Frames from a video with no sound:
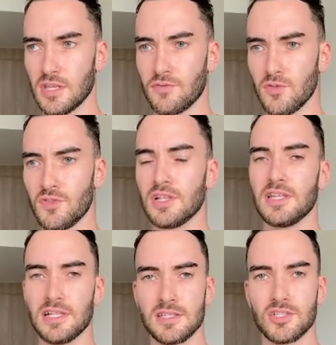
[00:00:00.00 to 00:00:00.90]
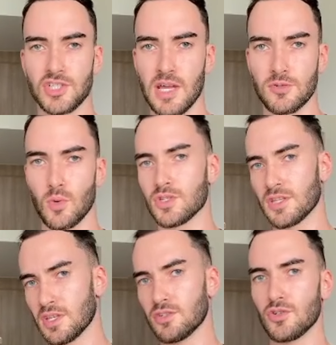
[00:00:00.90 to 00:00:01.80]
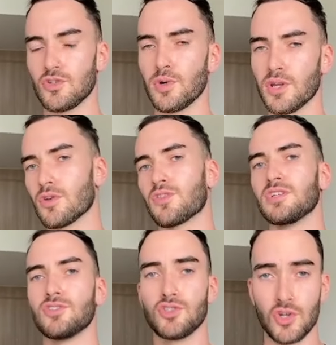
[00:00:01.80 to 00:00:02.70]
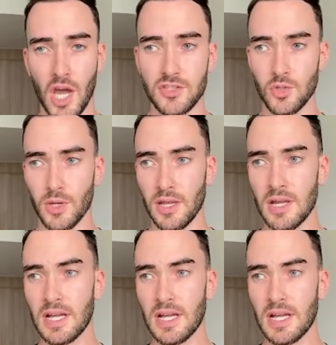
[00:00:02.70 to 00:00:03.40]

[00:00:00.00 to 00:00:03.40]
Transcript: If you feel guilt and shame towards the things you're doing or the things that you're not doing,